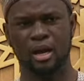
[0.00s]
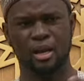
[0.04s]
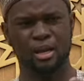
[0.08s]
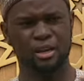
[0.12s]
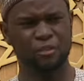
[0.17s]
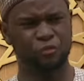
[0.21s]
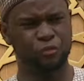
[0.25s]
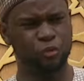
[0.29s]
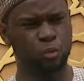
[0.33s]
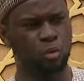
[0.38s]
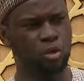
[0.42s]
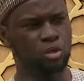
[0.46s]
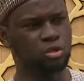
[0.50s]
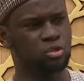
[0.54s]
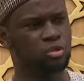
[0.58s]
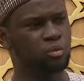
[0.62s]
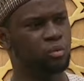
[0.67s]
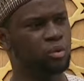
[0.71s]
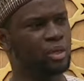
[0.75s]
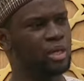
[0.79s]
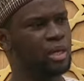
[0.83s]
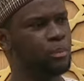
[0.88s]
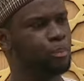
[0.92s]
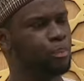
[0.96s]
If you want to
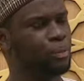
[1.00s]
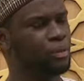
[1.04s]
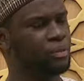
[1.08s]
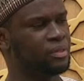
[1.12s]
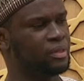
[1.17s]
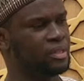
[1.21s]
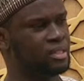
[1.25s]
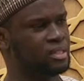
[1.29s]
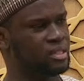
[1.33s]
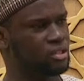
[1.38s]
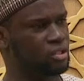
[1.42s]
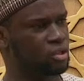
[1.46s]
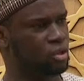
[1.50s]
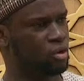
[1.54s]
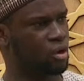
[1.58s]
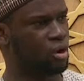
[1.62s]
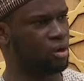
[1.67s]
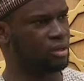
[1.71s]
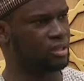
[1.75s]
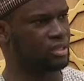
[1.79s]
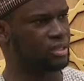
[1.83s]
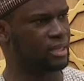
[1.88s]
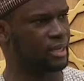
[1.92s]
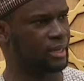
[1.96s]
really put this into
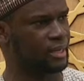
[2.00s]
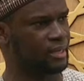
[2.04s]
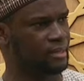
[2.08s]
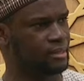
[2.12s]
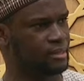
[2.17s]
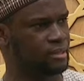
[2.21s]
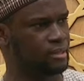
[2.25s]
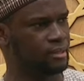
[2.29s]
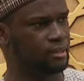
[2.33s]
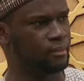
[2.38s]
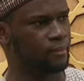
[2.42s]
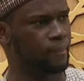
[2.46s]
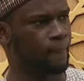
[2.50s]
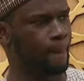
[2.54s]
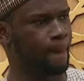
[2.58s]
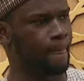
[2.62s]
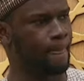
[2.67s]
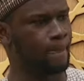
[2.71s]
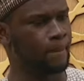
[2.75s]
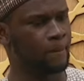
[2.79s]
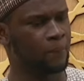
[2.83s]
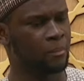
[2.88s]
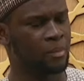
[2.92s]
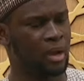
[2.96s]
context,
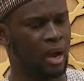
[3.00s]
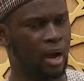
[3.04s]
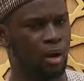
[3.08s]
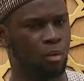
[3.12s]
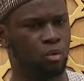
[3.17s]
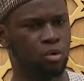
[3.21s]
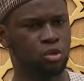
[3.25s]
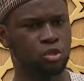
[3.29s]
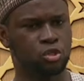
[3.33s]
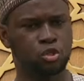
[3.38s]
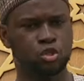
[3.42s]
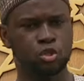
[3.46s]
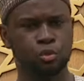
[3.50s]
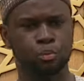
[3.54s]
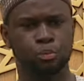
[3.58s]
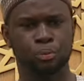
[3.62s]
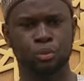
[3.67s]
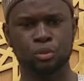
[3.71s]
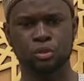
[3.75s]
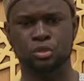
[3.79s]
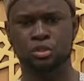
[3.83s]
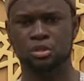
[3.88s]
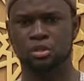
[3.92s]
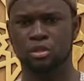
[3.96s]
I want you to
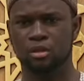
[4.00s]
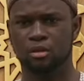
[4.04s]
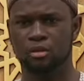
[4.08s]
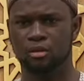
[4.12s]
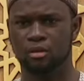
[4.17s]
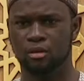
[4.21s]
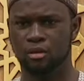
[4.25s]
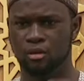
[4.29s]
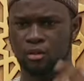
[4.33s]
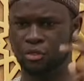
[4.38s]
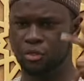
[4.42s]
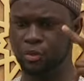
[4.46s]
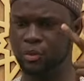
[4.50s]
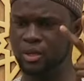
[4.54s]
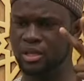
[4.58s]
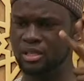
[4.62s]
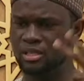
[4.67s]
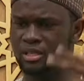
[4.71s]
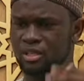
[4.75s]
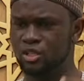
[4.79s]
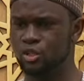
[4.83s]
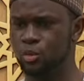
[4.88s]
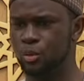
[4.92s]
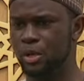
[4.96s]
put three
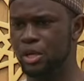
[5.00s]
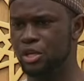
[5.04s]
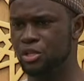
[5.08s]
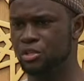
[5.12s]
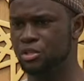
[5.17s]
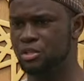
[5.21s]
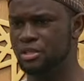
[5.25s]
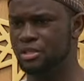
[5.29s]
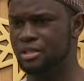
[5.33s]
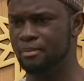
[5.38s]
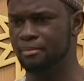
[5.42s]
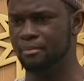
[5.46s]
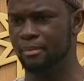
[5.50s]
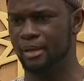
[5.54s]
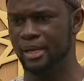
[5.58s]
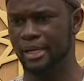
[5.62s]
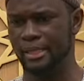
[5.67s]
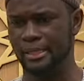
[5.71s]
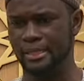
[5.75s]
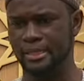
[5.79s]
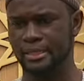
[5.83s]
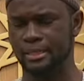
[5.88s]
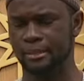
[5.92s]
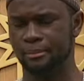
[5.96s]
situations in
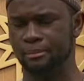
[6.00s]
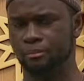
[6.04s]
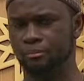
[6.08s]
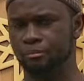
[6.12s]
mind.